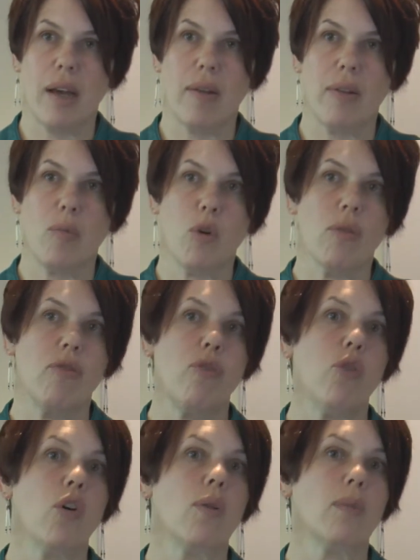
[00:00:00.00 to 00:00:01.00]
the more
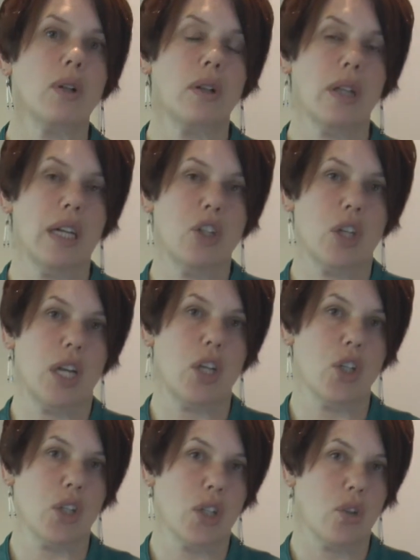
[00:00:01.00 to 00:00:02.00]
formal
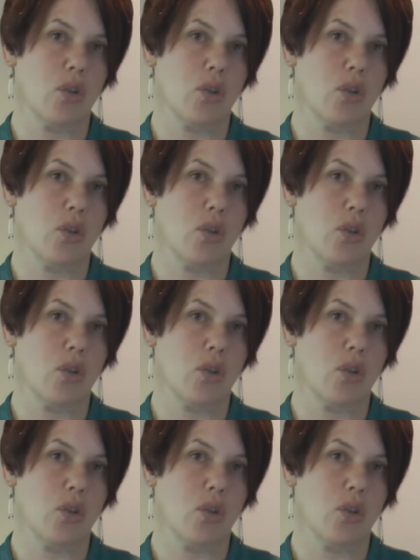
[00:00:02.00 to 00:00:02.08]
education and